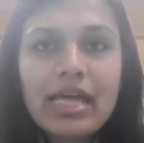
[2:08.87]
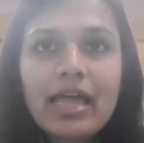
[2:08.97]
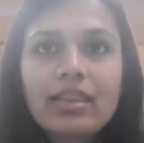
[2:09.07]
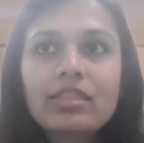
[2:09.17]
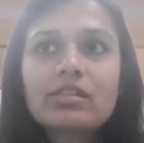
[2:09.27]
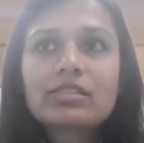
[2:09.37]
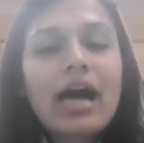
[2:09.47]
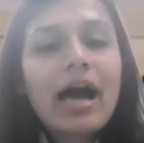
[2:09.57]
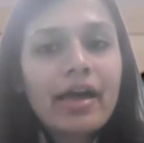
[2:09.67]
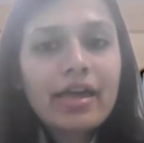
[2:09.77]
then the
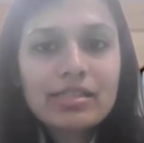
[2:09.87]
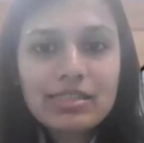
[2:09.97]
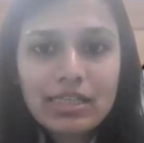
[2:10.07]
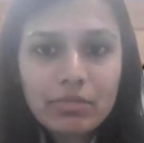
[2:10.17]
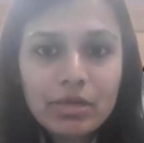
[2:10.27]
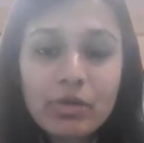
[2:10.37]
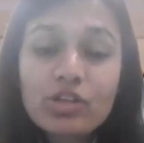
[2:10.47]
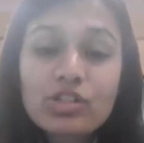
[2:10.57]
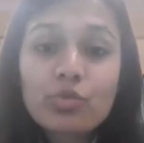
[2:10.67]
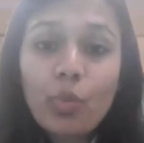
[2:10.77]
sky is the limit
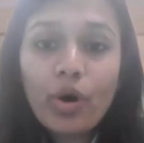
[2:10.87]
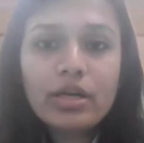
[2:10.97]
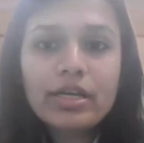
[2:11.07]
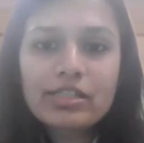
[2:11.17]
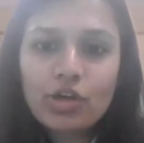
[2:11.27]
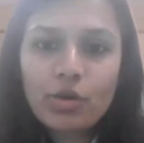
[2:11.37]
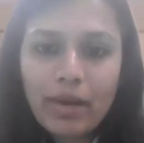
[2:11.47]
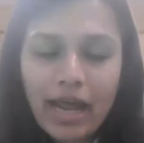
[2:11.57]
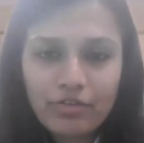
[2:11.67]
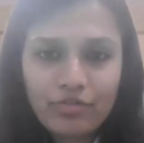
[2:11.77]
because world is your
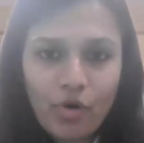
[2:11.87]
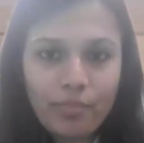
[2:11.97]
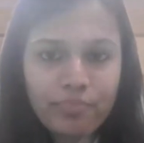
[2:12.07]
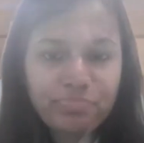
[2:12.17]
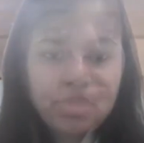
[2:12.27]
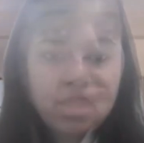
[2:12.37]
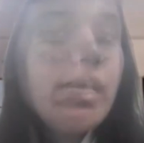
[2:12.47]
platform.